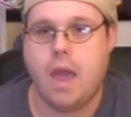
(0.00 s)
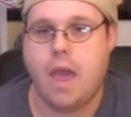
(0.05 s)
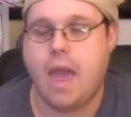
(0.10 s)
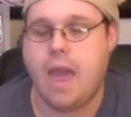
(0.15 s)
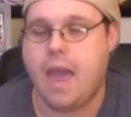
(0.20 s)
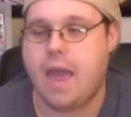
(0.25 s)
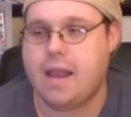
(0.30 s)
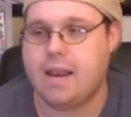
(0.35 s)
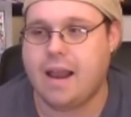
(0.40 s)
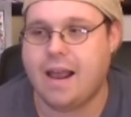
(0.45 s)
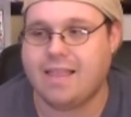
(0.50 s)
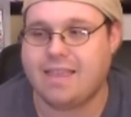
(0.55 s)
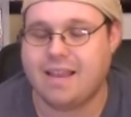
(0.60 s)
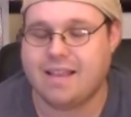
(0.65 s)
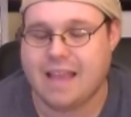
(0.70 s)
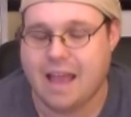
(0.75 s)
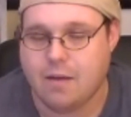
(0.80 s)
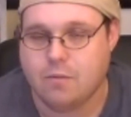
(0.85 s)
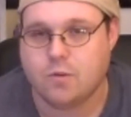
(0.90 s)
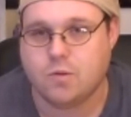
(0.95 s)
And I
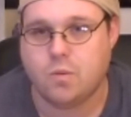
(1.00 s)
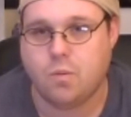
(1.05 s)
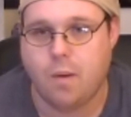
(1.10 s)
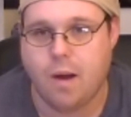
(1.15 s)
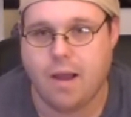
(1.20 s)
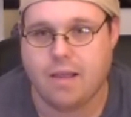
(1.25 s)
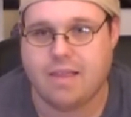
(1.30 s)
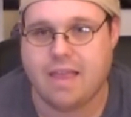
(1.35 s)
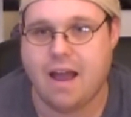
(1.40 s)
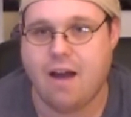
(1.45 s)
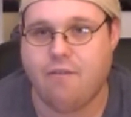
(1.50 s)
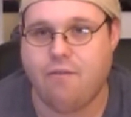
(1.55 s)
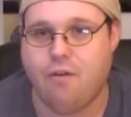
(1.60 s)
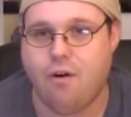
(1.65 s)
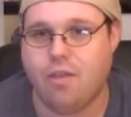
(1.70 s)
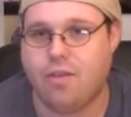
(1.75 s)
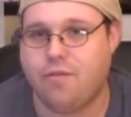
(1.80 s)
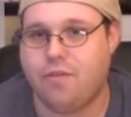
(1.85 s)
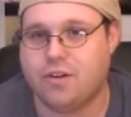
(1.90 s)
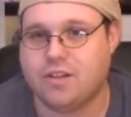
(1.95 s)
think that was my
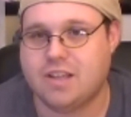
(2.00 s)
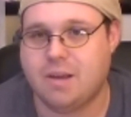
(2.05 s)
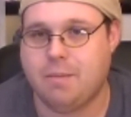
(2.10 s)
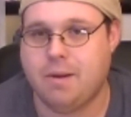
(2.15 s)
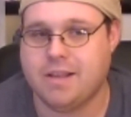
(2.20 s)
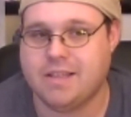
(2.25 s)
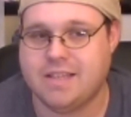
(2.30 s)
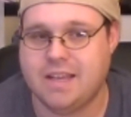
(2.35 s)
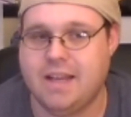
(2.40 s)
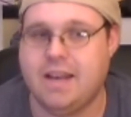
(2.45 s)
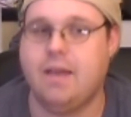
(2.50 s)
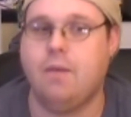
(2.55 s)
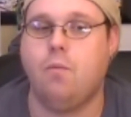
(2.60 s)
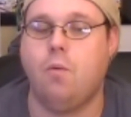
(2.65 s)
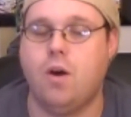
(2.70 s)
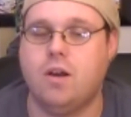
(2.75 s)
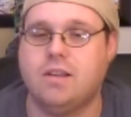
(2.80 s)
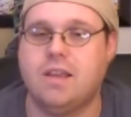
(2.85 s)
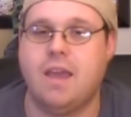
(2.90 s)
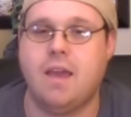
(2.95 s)
downfall the first time I seen it.
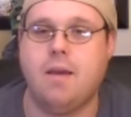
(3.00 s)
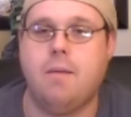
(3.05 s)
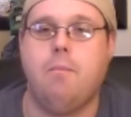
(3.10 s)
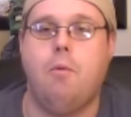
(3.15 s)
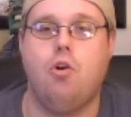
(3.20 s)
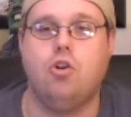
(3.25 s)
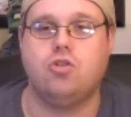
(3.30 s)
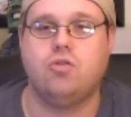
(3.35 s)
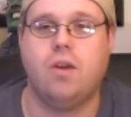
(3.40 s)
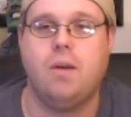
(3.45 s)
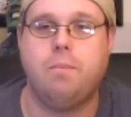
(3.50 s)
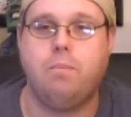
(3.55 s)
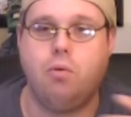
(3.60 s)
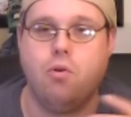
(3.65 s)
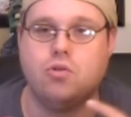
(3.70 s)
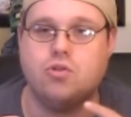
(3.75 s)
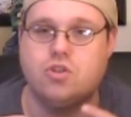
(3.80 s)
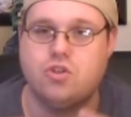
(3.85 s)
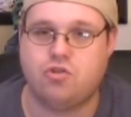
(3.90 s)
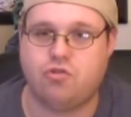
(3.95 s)
Was it emotionally
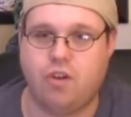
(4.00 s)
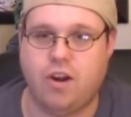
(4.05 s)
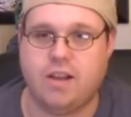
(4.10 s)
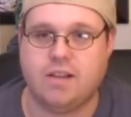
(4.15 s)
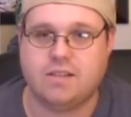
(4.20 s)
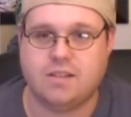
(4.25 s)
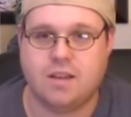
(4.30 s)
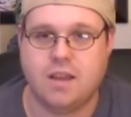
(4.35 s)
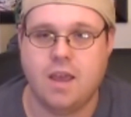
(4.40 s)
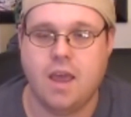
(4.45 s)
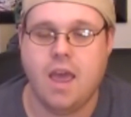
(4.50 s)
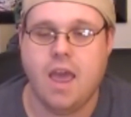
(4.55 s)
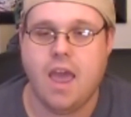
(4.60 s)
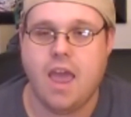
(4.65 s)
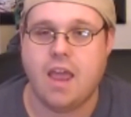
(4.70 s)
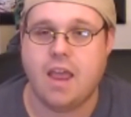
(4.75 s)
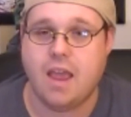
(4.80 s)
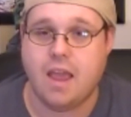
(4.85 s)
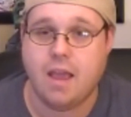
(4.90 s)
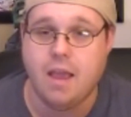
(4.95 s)
pulled strings?
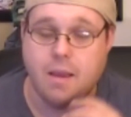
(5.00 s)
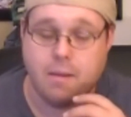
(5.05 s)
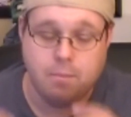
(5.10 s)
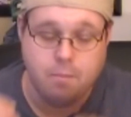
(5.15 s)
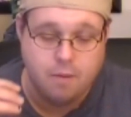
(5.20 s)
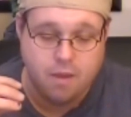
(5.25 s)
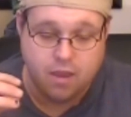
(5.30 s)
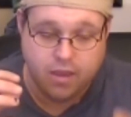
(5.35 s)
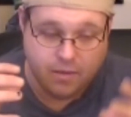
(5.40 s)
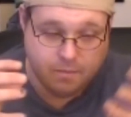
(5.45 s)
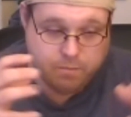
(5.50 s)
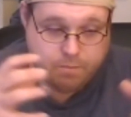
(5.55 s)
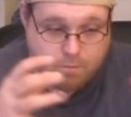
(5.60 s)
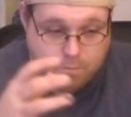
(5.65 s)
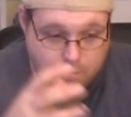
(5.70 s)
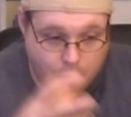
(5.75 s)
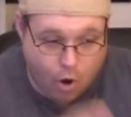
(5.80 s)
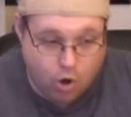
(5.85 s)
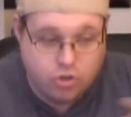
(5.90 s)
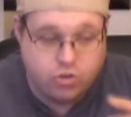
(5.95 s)
It
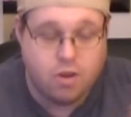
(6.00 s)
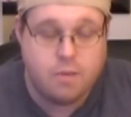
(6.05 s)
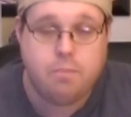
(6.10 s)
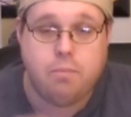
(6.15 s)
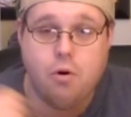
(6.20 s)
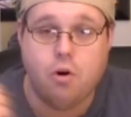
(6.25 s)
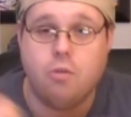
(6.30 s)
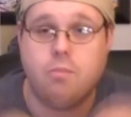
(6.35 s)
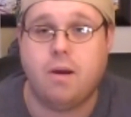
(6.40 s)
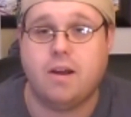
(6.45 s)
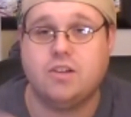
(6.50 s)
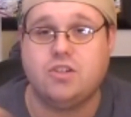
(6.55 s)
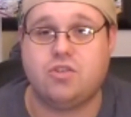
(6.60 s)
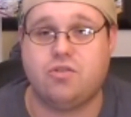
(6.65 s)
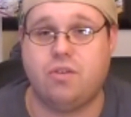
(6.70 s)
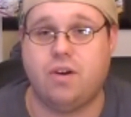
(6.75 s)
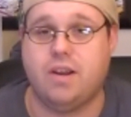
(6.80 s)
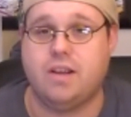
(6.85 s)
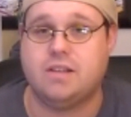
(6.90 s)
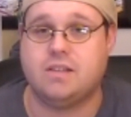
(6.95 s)
emotionally pulled my
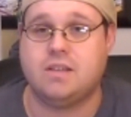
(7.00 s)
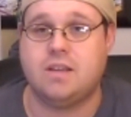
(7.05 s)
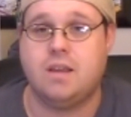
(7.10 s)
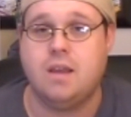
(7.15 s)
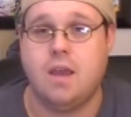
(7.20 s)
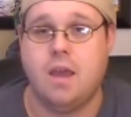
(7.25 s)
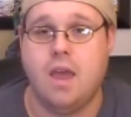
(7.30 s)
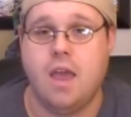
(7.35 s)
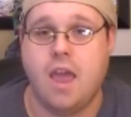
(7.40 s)
strings.